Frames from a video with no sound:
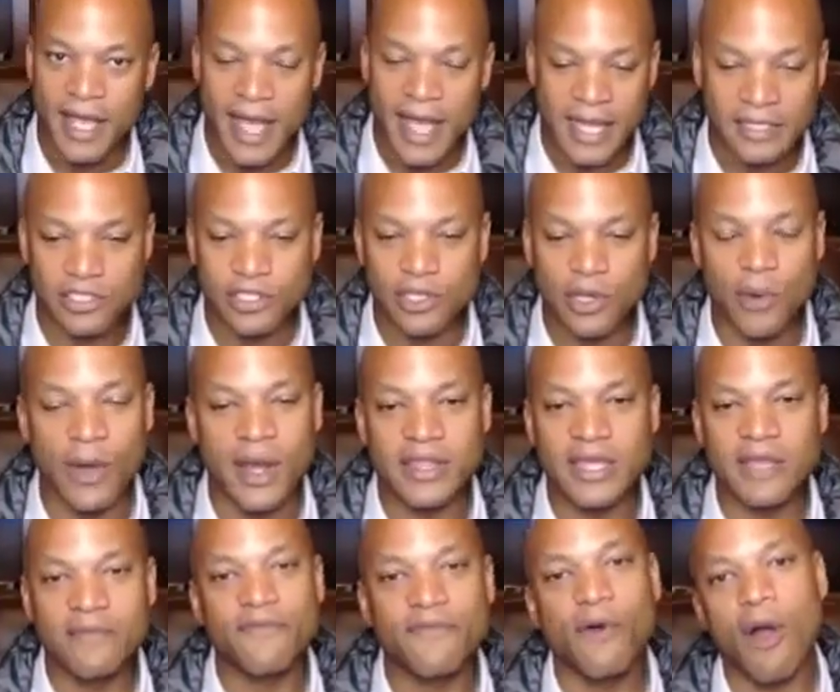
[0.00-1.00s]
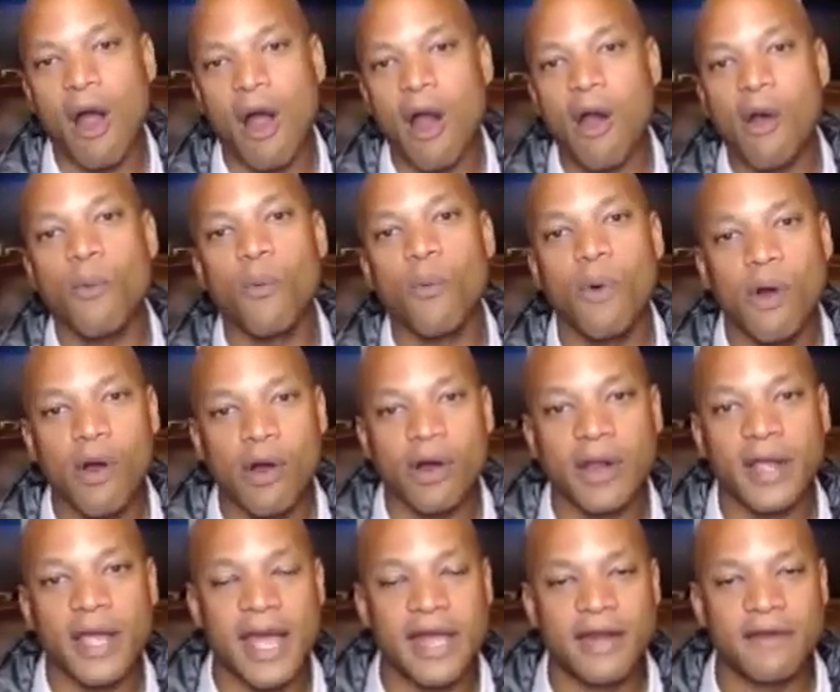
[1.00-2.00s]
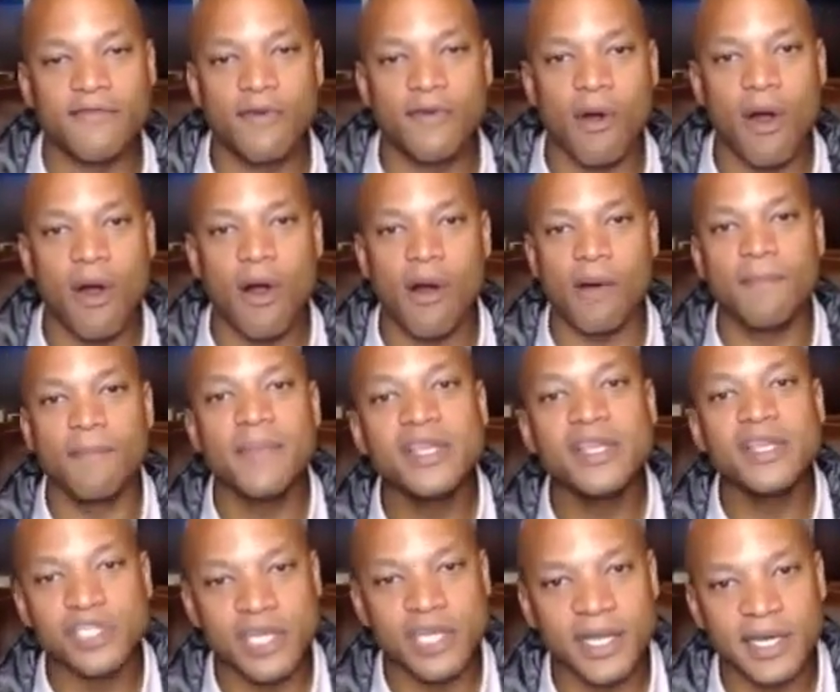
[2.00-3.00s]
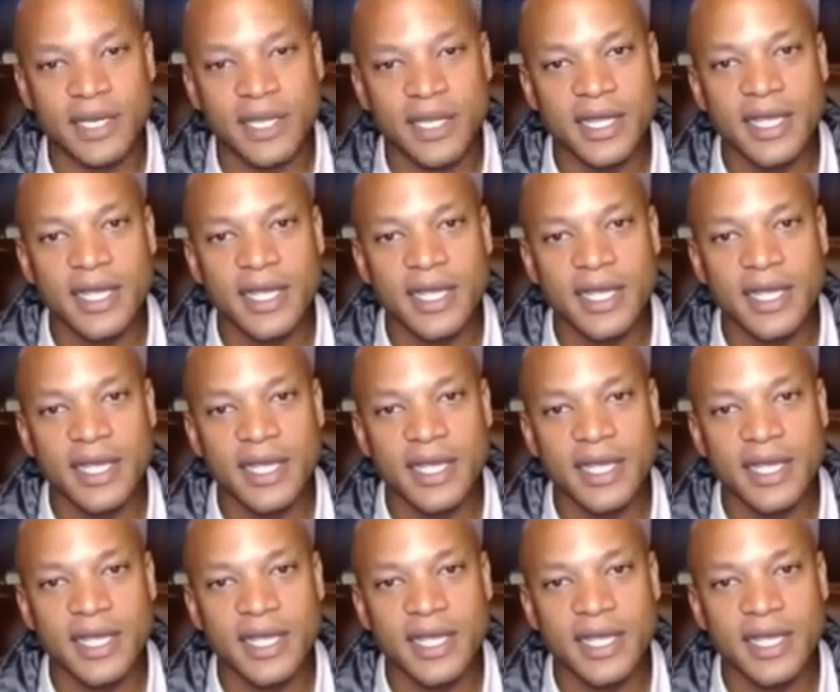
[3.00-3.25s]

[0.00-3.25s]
And so I think for our work and for our mission,